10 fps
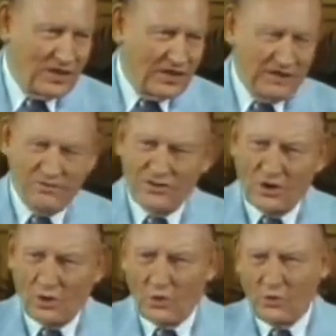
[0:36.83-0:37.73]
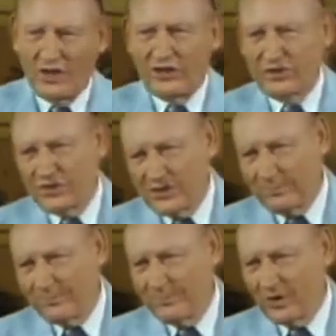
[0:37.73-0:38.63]
They have no relationship
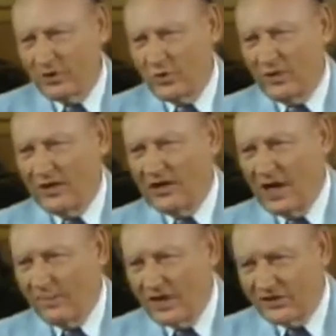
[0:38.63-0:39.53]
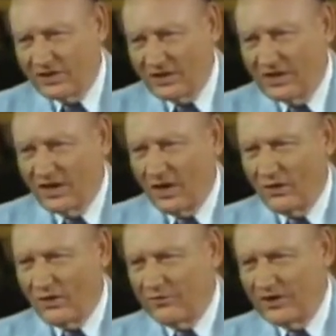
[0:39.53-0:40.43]
to any denomination on
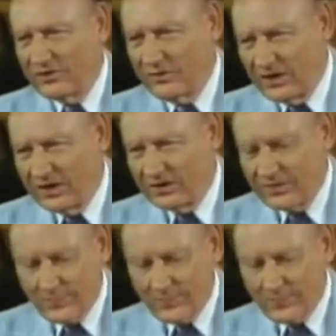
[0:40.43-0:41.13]
the face of the earth.